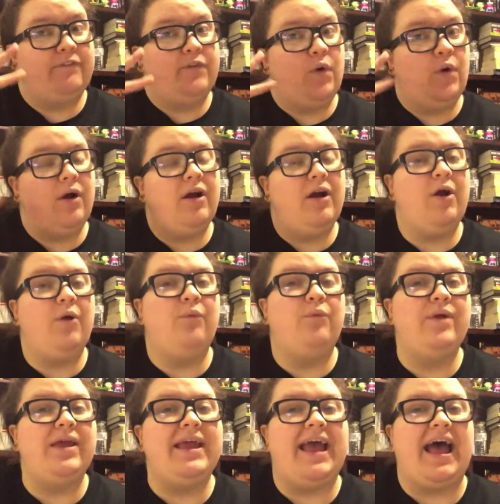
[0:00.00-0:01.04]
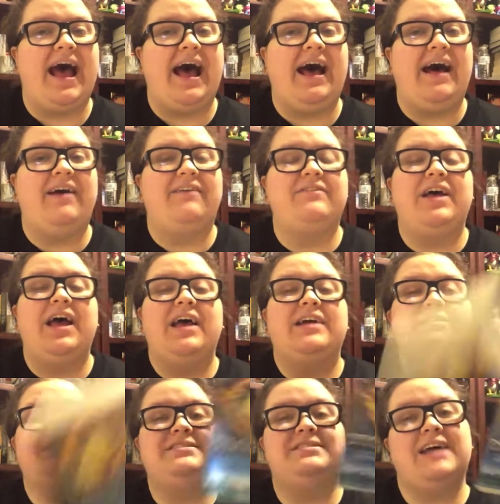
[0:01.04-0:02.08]
4, we have
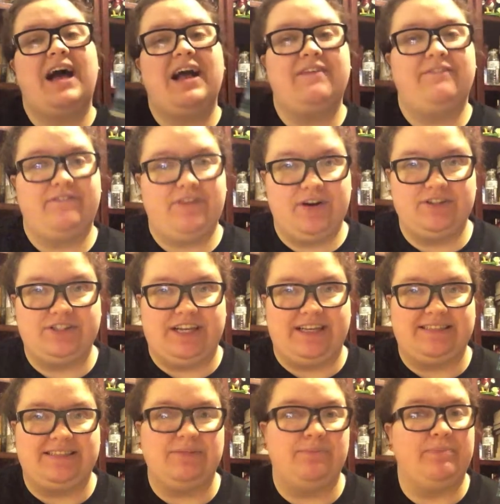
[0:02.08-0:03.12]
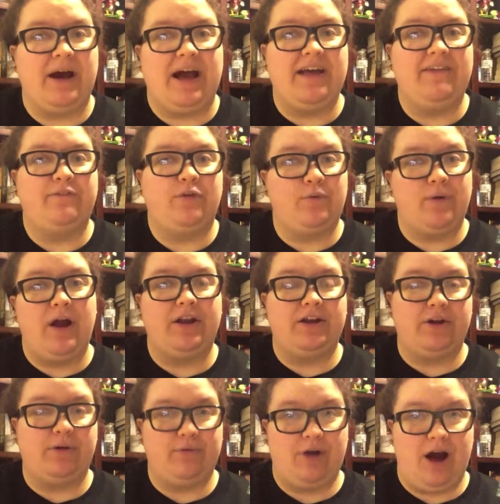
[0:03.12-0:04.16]
Divergent by
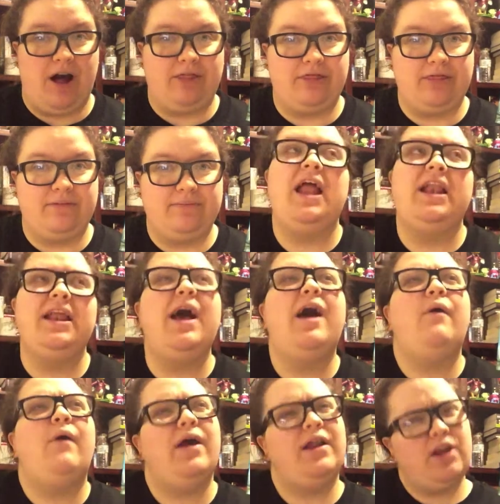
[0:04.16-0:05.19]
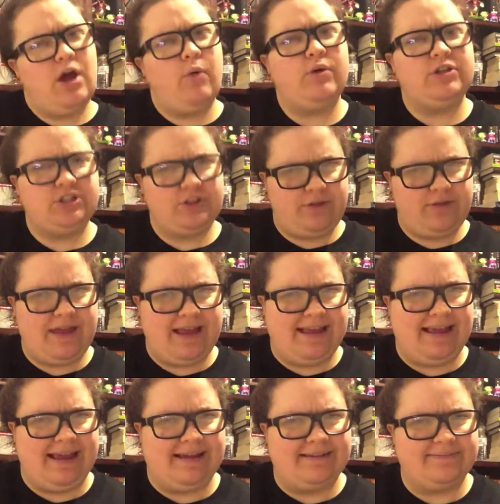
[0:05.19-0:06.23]
Veronica Roth. Now, I know what you're
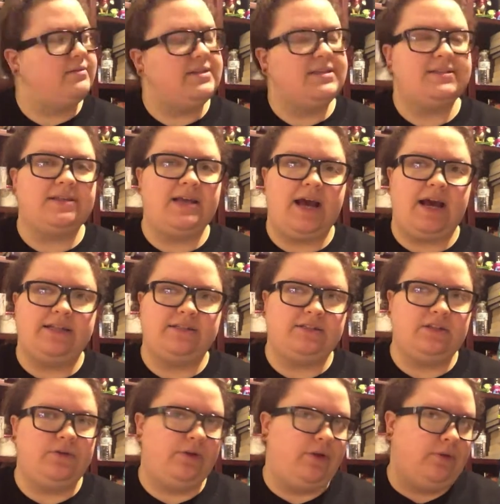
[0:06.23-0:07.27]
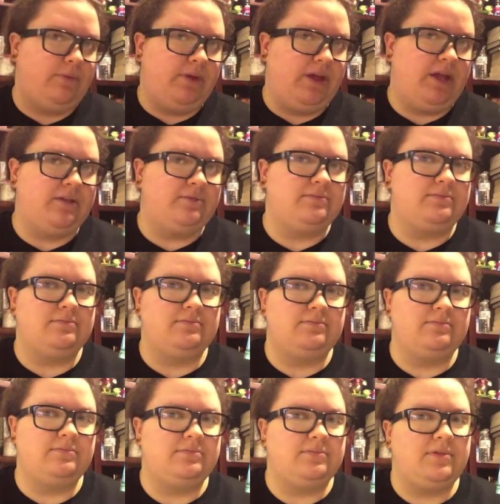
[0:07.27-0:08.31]
thinking. dis.cat, don't you mean
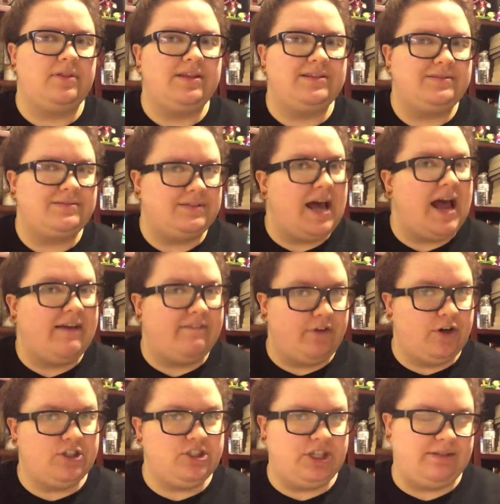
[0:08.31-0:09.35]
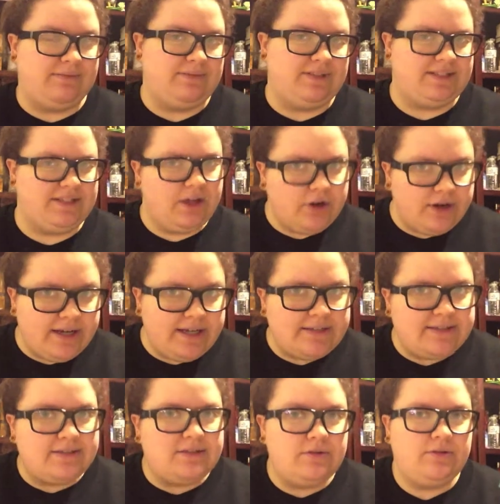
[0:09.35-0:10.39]
the Divergent
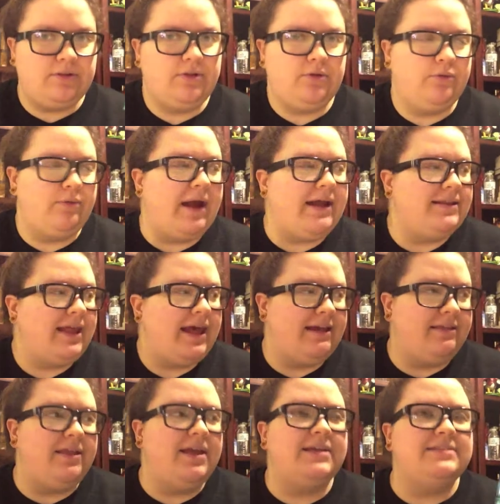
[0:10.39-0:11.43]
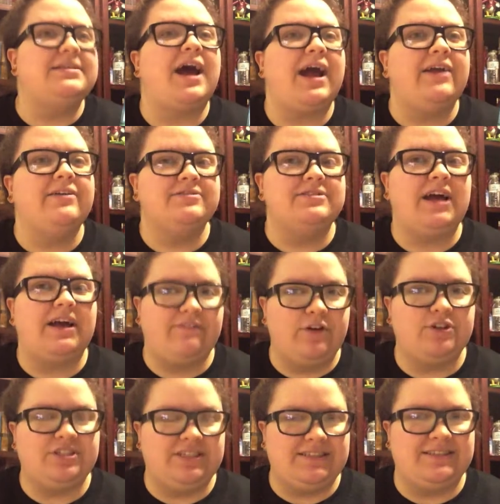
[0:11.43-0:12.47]
series? You read, like, the entire
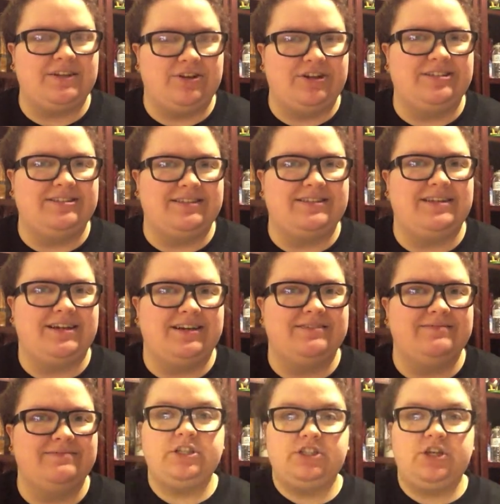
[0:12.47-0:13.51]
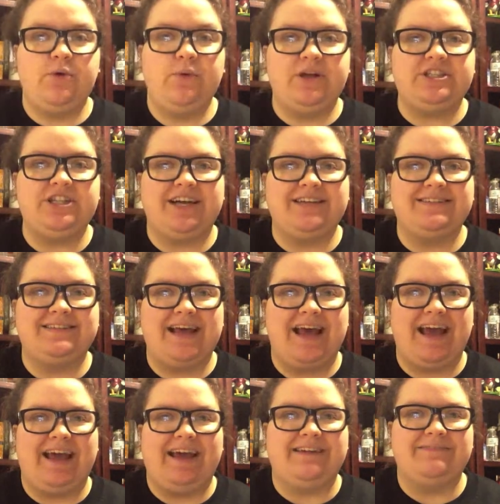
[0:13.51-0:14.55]
Divergent series this year. To which I
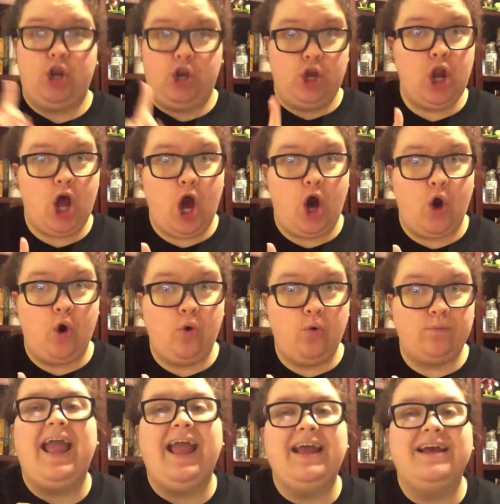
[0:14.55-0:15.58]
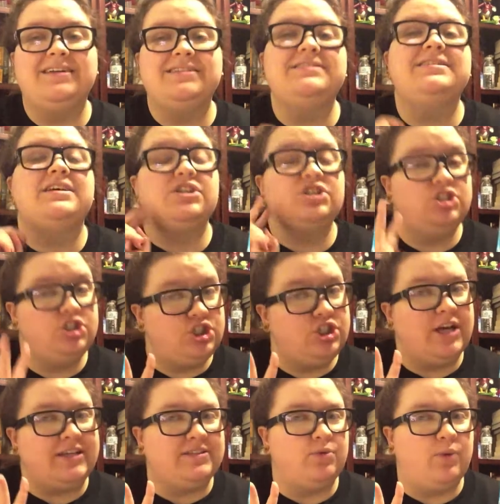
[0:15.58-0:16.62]
say, no, and
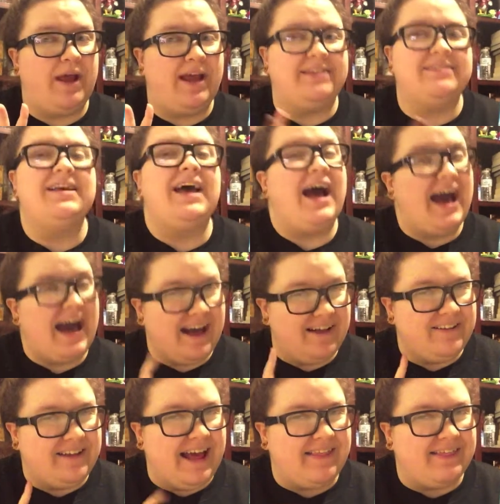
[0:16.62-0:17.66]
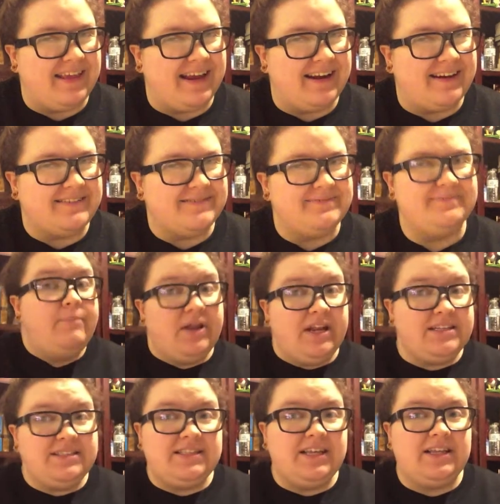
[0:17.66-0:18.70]
just wait, I'll get there. But
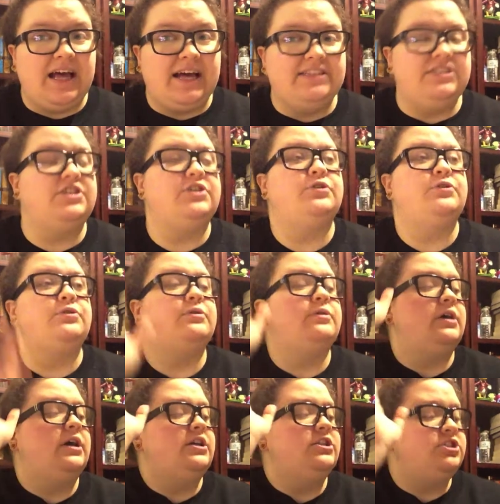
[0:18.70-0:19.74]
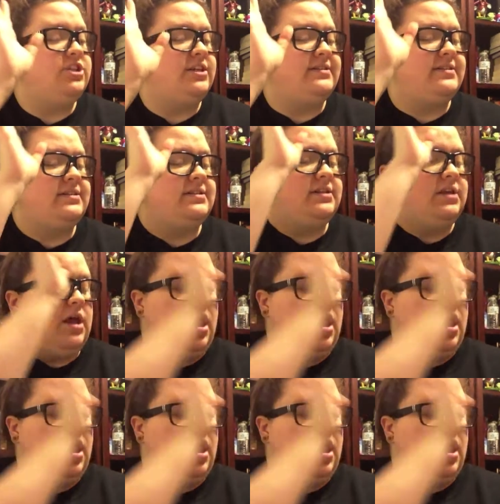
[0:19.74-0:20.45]
until I do, just